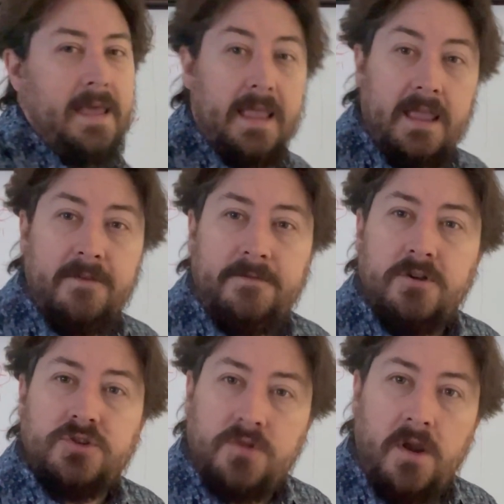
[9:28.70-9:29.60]
if
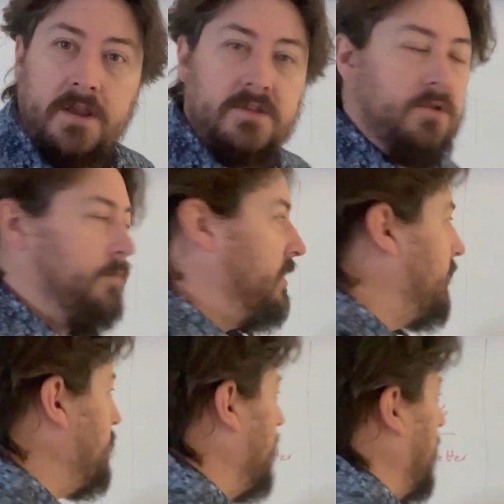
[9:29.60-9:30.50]
you're drawing to a
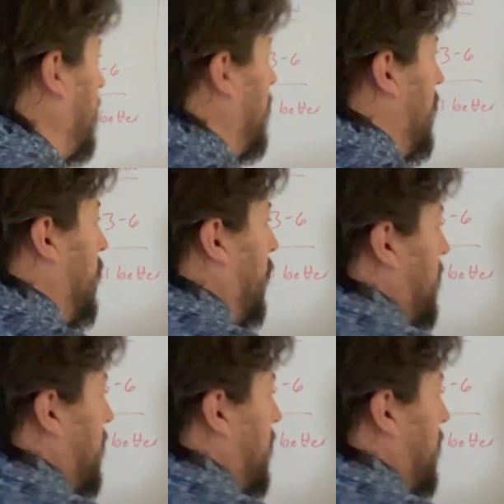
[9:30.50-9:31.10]
Badugi, what